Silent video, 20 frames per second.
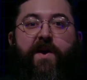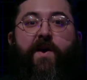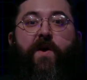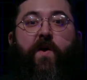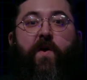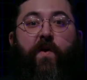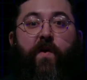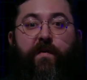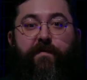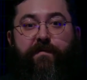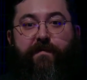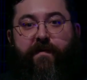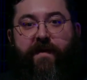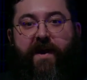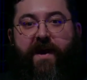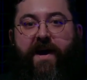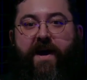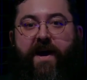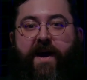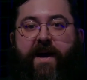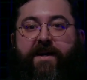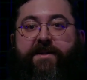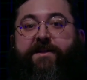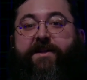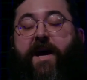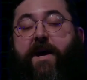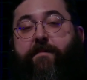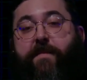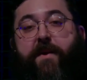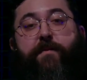of
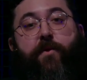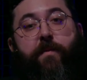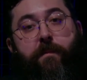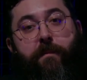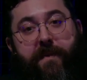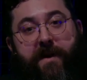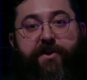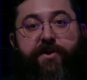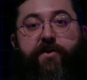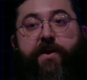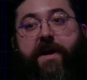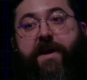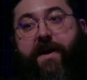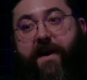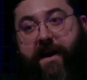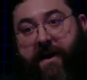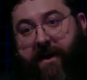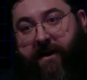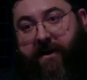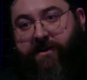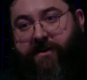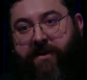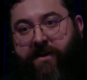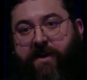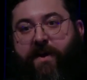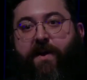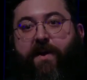sign-up completion increase